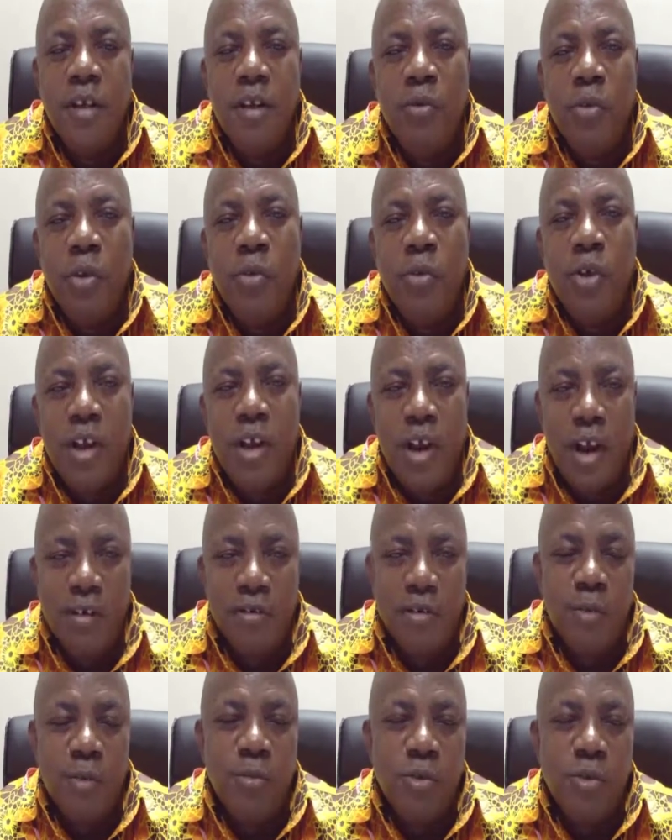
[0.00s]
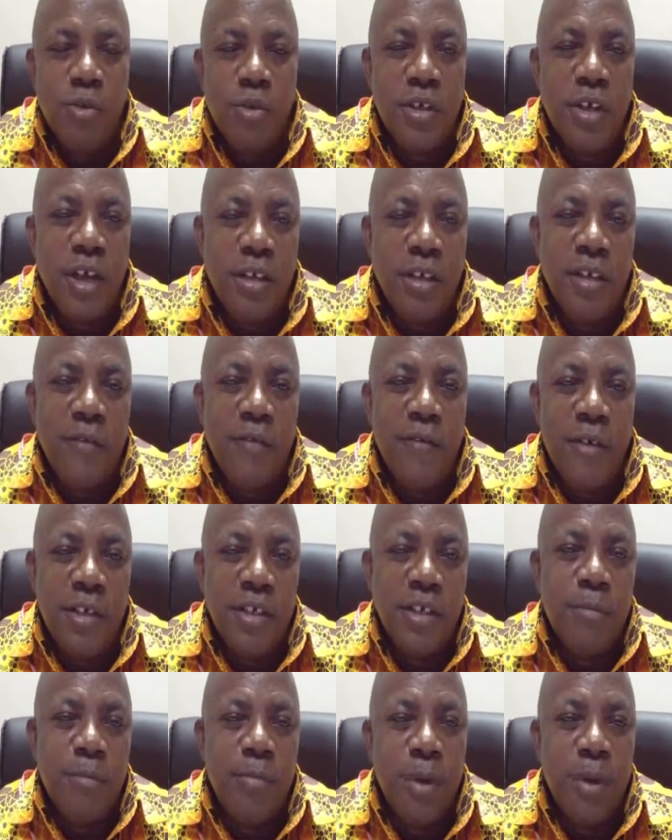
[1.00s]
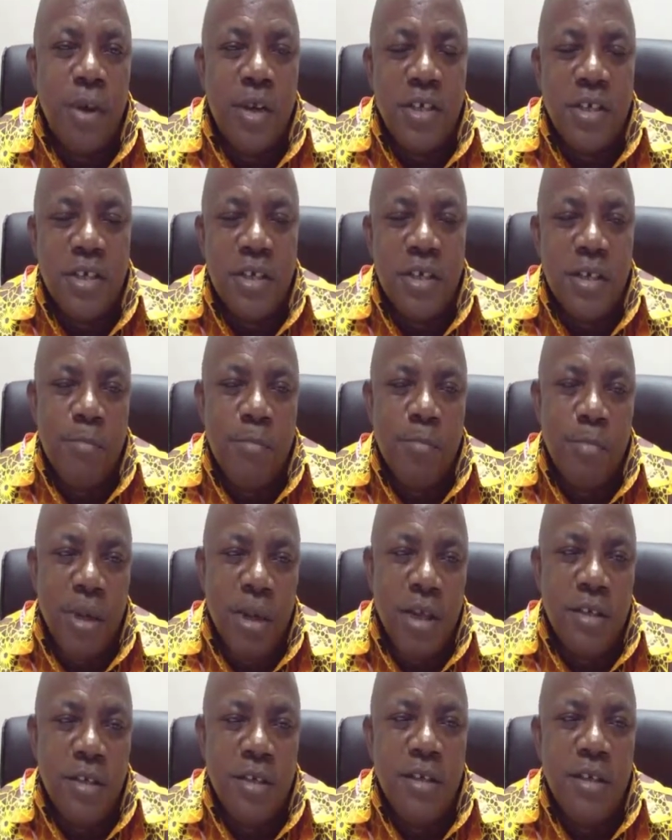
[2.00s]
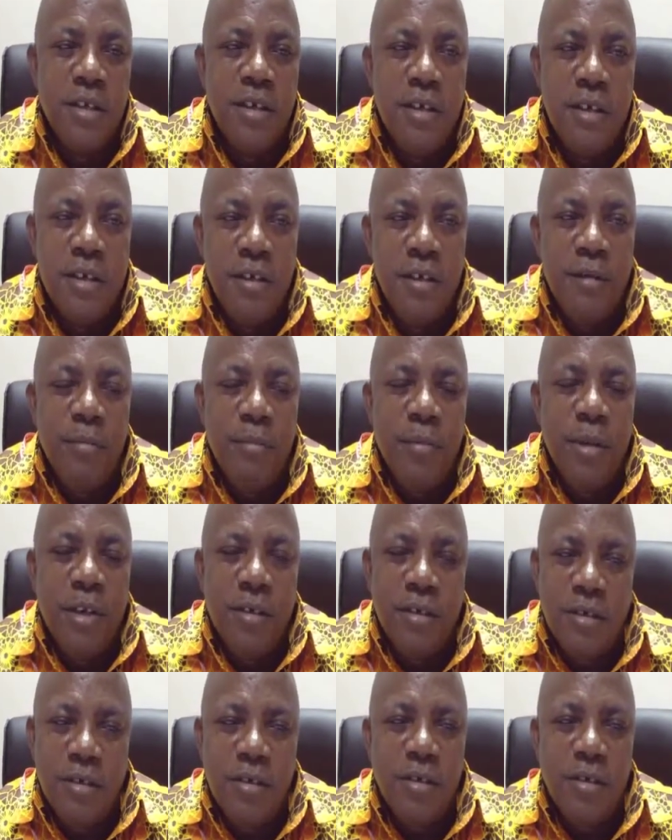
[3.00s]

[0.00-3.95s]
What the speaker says: You know, there are some social intervention policies in place, but